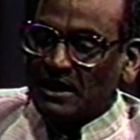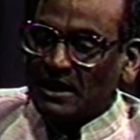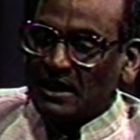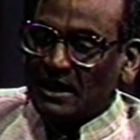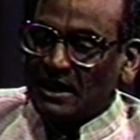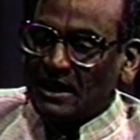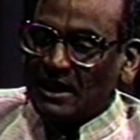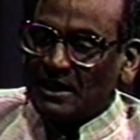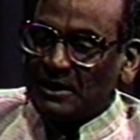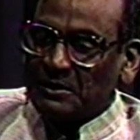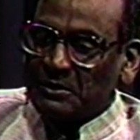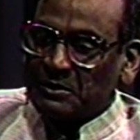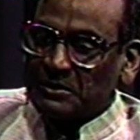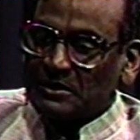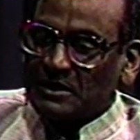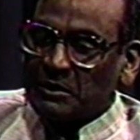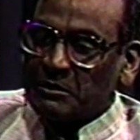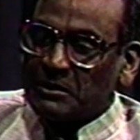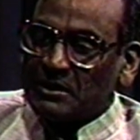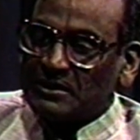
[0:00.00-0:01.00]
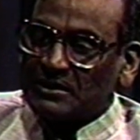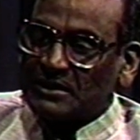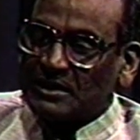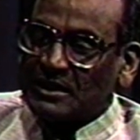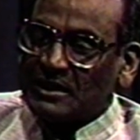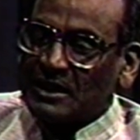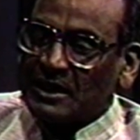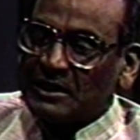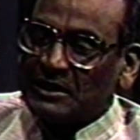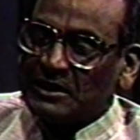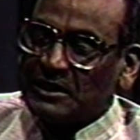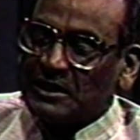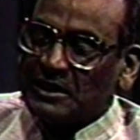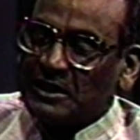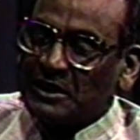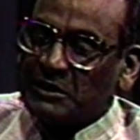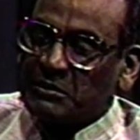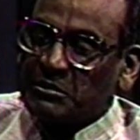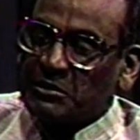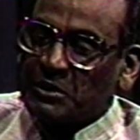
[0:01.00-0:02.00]
And to some extent, I think
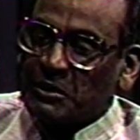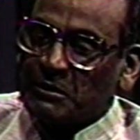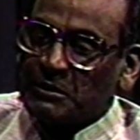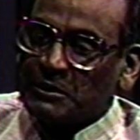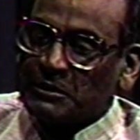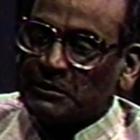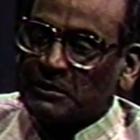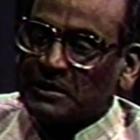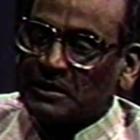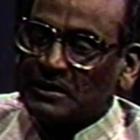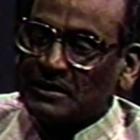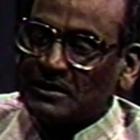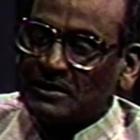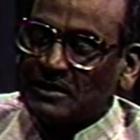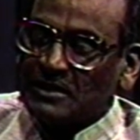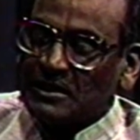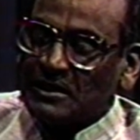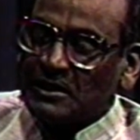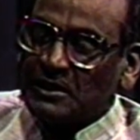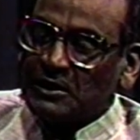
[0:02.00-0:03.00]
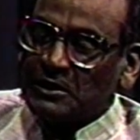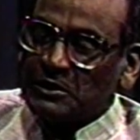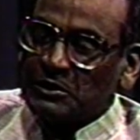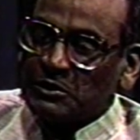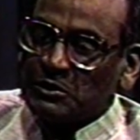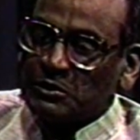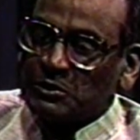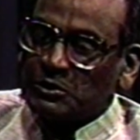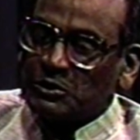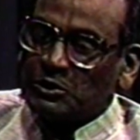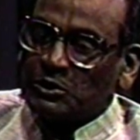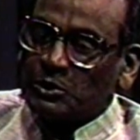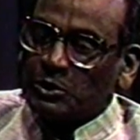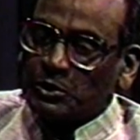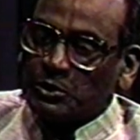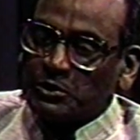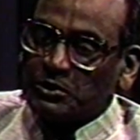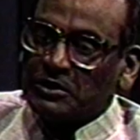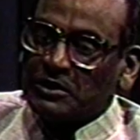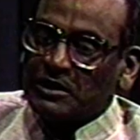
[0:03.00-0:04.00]
our problem is to
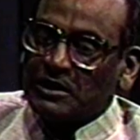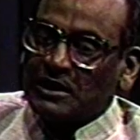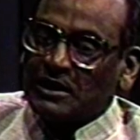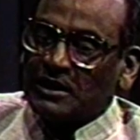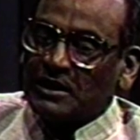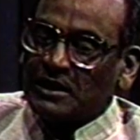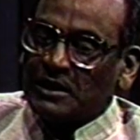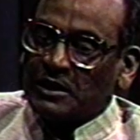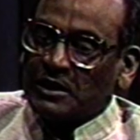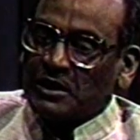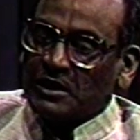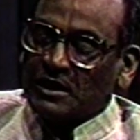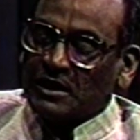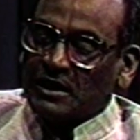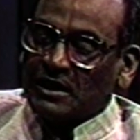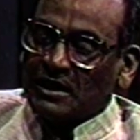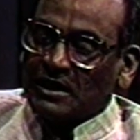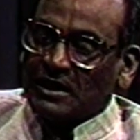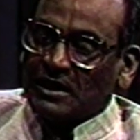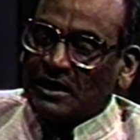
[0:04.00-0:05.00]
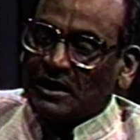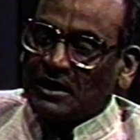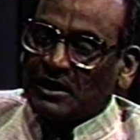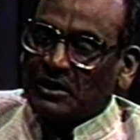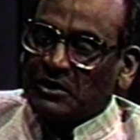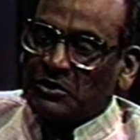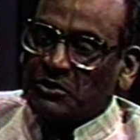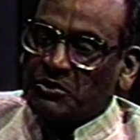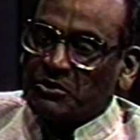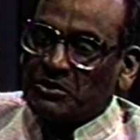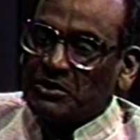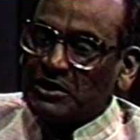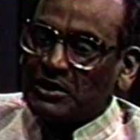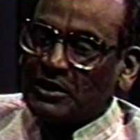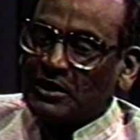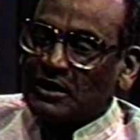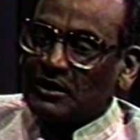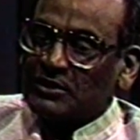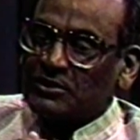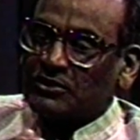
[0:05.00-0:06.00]
totally
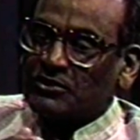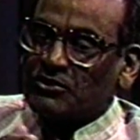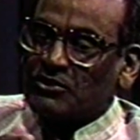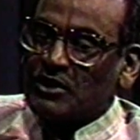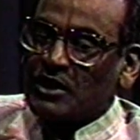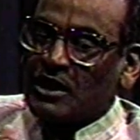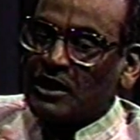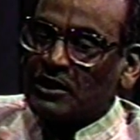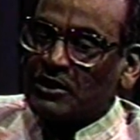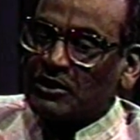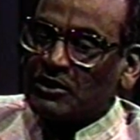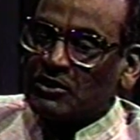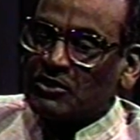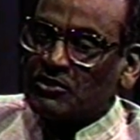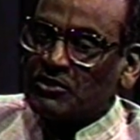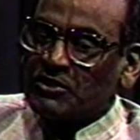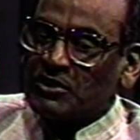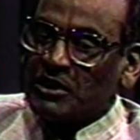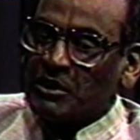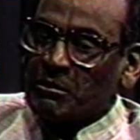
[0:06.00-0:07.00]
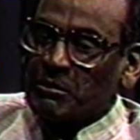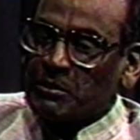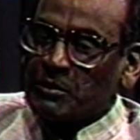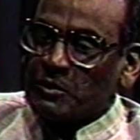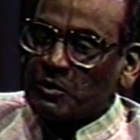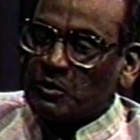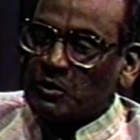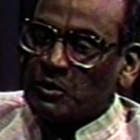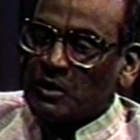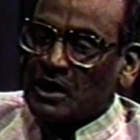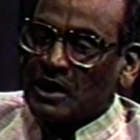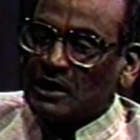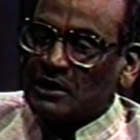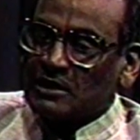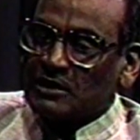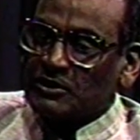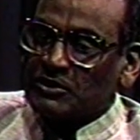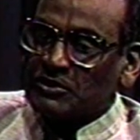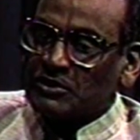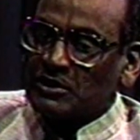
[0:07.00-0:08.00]
reconstruct the ship while
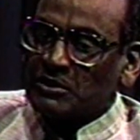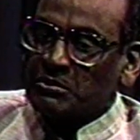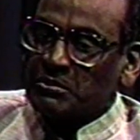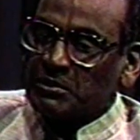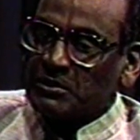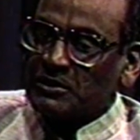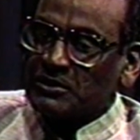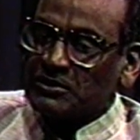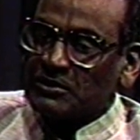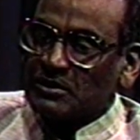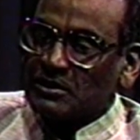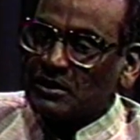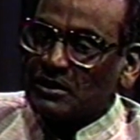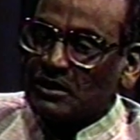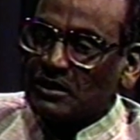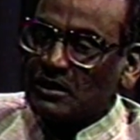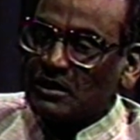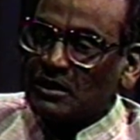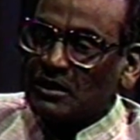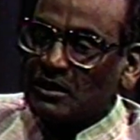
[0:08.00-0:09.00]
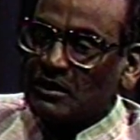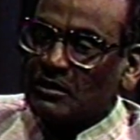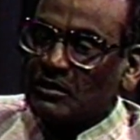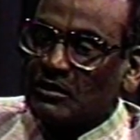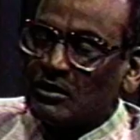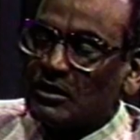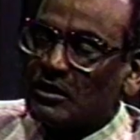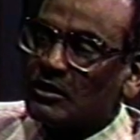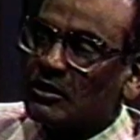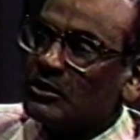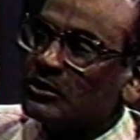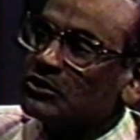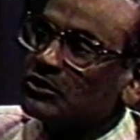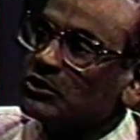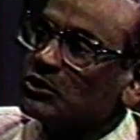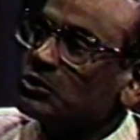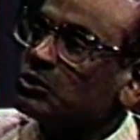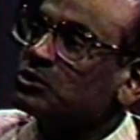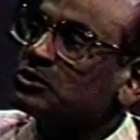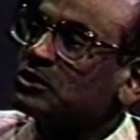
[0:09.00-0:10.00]
the ship is on
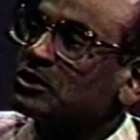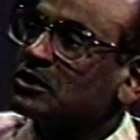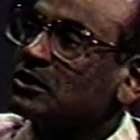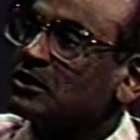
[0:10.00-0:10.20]
the ocean.